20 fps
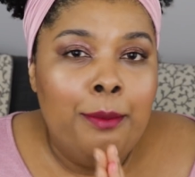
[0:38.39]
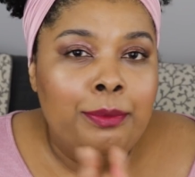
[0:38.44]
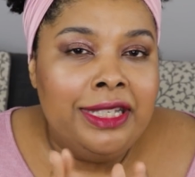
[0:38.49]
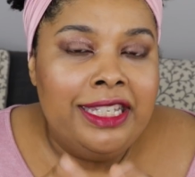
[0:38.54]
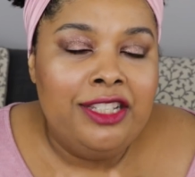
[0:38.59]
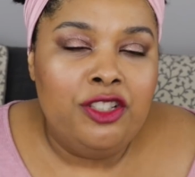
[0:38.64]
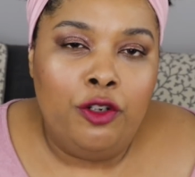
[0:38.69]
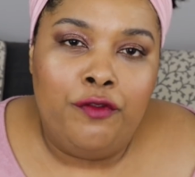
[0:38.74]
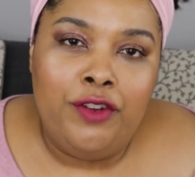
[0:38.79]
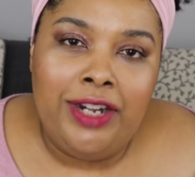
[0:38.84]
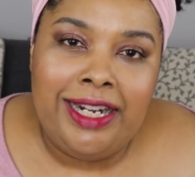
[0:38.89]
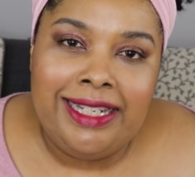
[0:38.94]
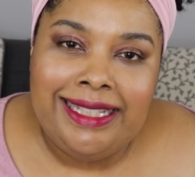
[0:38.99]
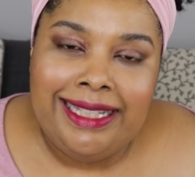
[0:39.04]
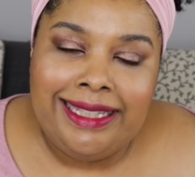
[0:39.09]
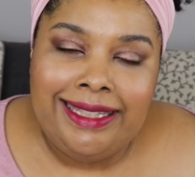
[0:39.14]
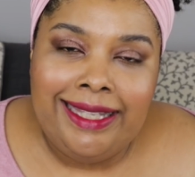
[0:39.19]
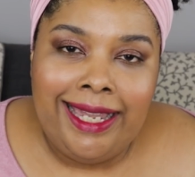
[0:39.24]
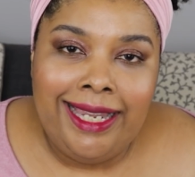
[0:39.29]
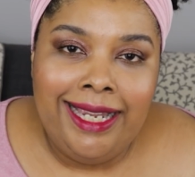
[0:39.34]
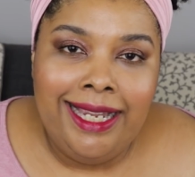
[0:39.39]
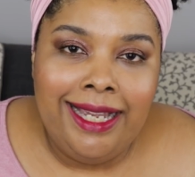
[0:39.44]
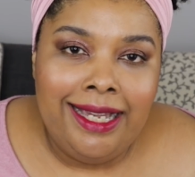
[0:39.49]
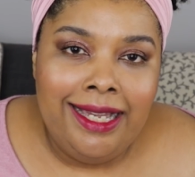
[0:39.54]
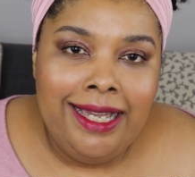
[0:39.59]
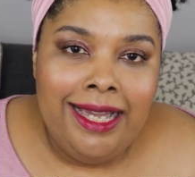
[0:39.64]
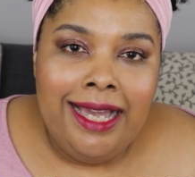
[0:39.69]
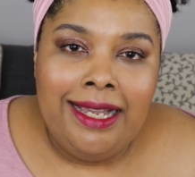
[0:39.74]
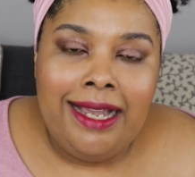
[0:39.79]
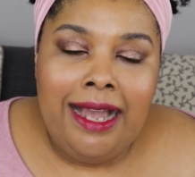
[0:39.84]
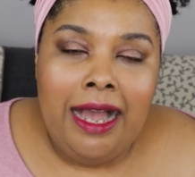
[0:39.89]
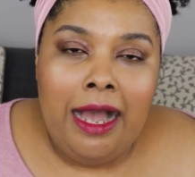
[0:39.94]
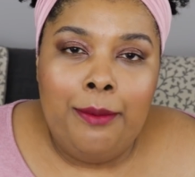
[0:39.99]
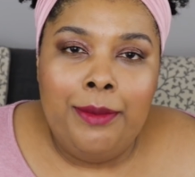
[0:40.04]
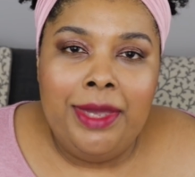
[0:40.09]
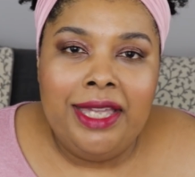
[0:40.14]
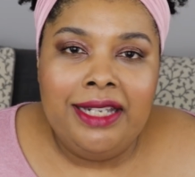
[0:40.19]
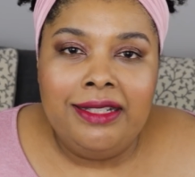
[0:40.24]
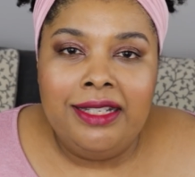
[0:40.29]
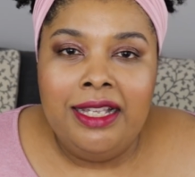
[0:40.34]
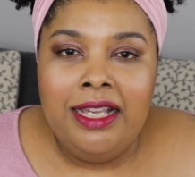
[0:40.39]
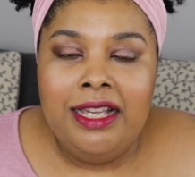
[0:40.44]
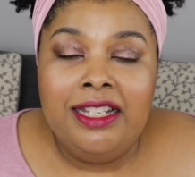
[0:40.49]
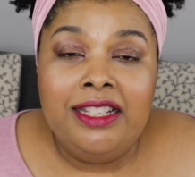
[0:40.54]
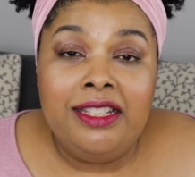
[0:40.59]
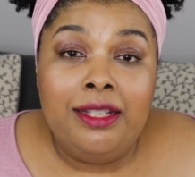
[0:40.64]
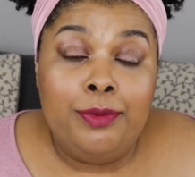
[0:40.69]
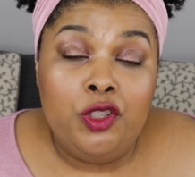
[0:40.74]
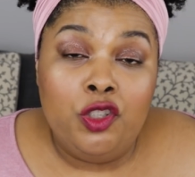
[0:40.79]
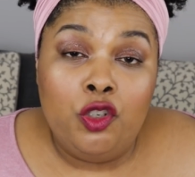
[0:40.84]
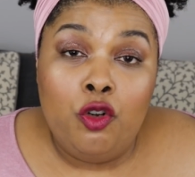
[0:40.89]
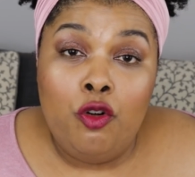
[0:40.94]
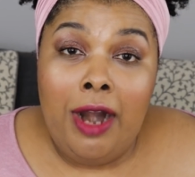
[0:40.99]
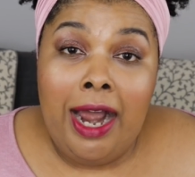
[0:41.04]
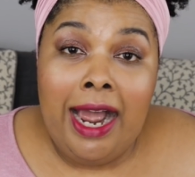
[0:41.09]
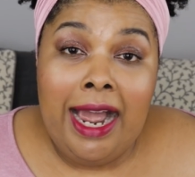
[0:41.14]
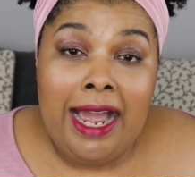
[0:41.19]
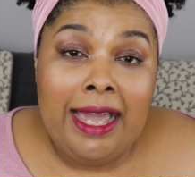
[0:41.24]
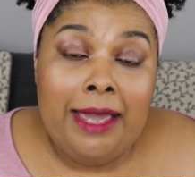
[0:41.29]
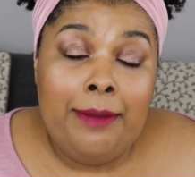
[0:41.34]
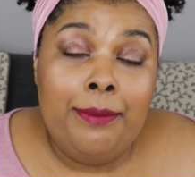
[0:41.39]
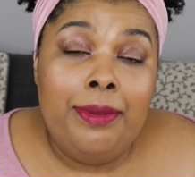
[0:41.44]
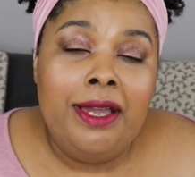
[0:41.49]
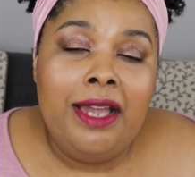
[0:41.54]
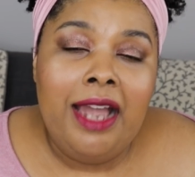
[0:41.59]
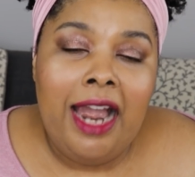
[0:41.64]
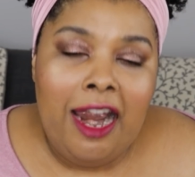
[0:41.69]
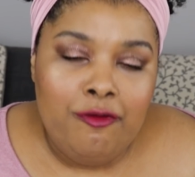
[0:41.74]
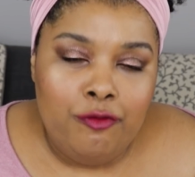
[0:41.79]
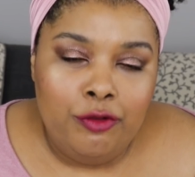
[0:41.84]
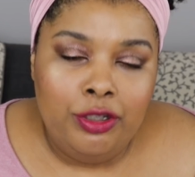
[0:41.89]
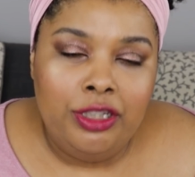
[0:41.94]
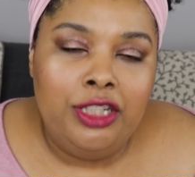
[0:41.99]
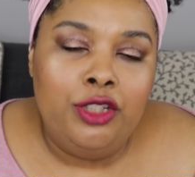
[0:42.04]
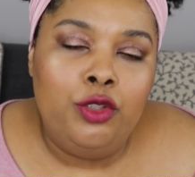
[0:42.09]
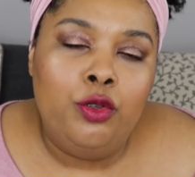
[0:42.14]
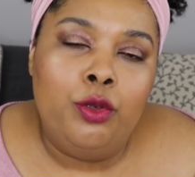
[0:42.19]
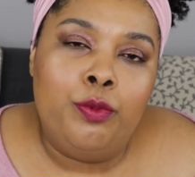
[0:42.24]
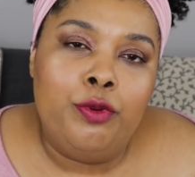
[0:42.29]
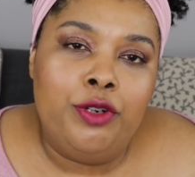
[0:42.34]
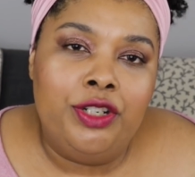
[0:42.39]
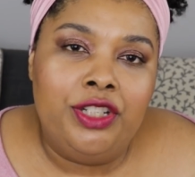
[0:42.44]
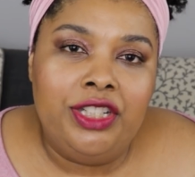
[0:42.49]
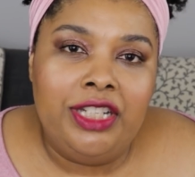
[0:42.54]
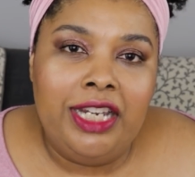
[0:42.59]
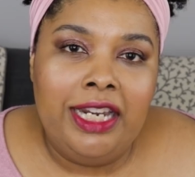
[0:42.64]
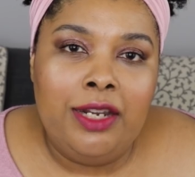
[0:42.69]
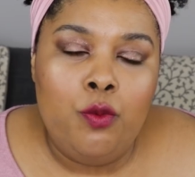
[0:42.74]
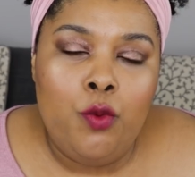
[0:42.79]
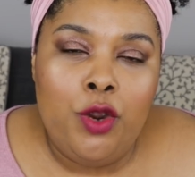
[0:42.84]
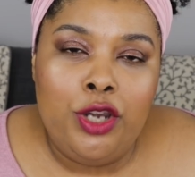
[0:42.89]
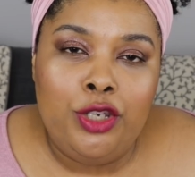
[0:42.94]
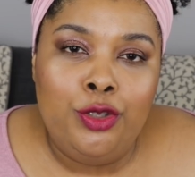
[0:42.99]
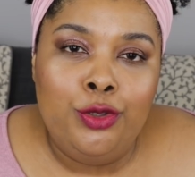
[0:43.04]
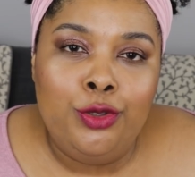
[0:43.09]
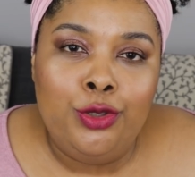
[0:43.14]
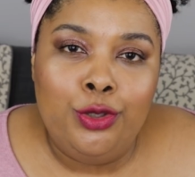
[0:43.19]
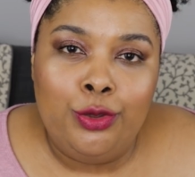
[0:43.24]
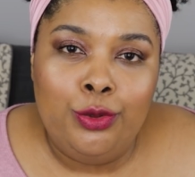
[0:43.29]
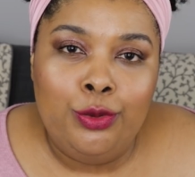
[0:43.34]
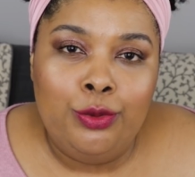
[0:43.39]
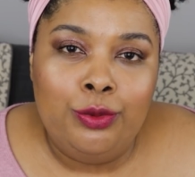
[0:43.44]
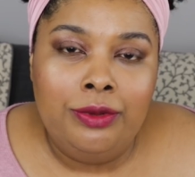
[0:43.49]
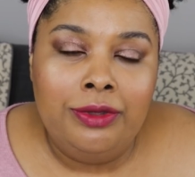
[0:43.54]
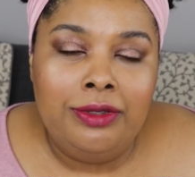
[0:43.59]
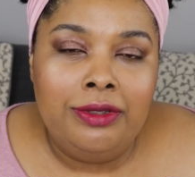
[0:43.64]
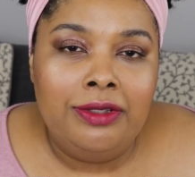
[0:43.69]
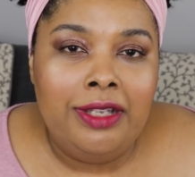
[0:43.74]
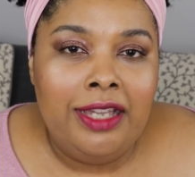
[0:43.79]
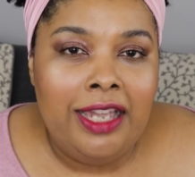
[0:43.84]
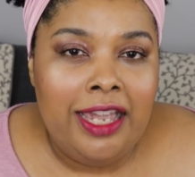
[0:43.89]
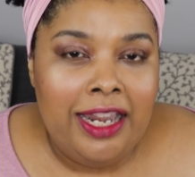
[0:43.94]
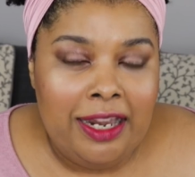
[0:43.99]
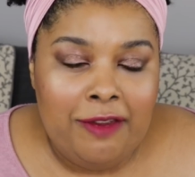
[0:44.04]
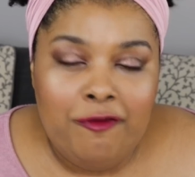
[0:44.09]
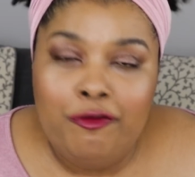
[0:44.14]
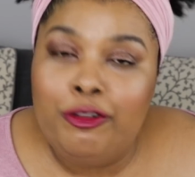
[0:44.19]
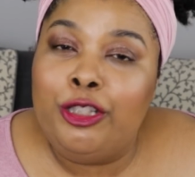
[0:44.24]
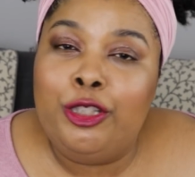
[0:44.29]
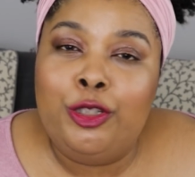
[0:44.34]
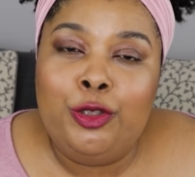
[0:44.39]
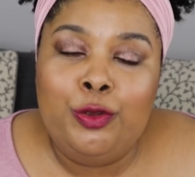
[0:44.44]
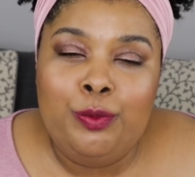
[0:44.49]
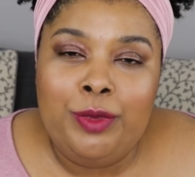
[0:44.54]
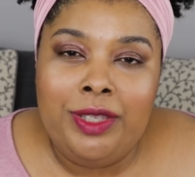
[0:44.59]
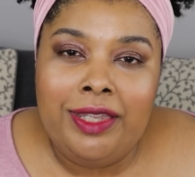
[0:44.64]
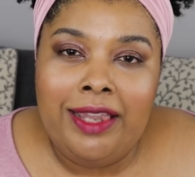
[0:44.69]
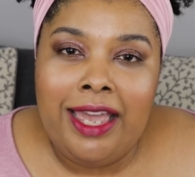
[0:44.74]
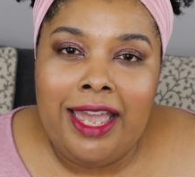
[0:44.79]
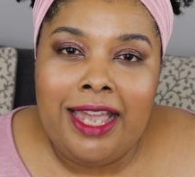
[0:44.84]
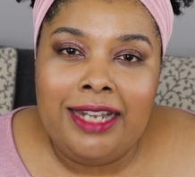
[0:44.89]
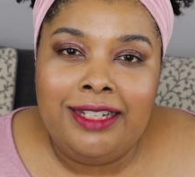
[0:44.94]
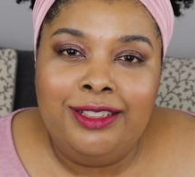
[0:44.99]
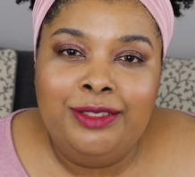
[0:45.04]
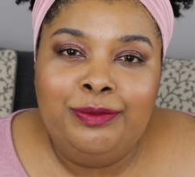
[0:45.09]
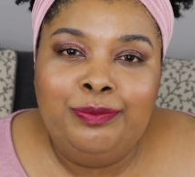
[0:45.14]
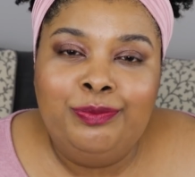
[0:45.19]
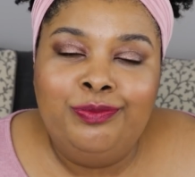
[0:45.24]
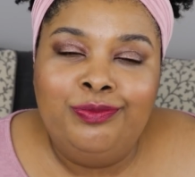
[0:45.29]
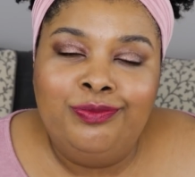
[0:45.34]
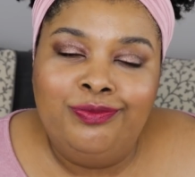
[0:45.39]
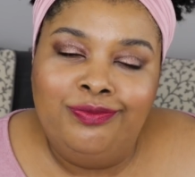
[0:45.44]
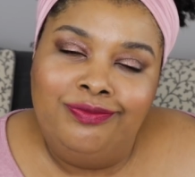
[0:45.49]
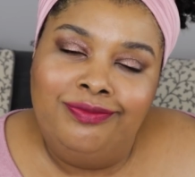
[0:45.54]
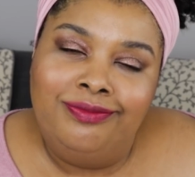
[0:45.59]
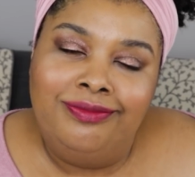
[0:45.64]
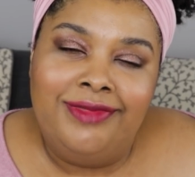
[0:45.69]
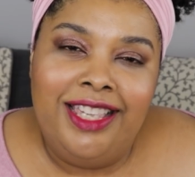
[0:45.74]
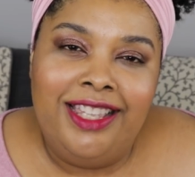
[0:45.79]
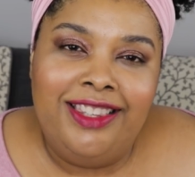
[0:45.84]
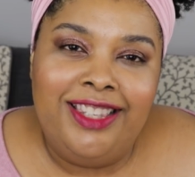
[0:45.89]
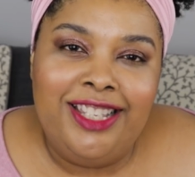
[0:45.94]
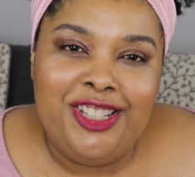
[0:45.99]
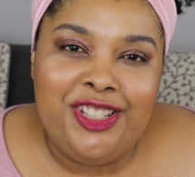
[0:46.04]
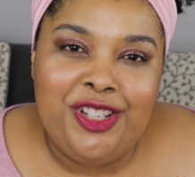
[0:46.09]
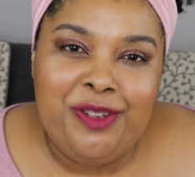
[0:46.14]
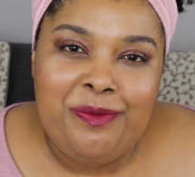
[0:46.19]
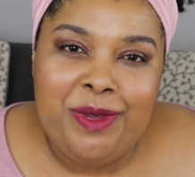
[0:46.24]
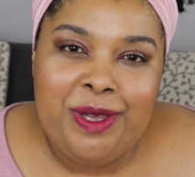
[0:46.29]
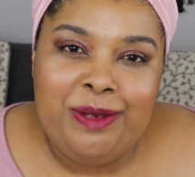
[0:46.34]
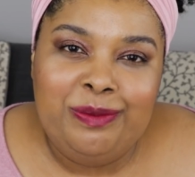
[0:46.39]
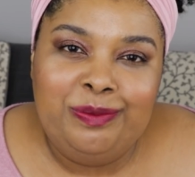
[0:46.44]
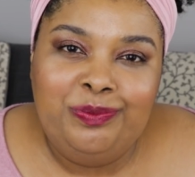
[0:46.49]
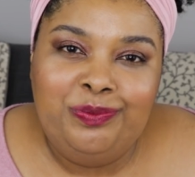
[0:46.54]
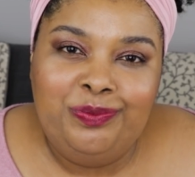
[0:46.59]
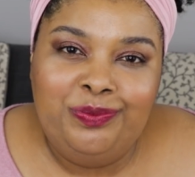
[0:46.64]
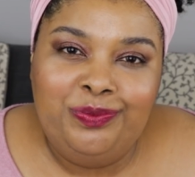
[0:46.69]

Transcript: Please don't forget to like, comment, subscribe. I really do appreciate it when you do, and I really do mean that. Let's jump in.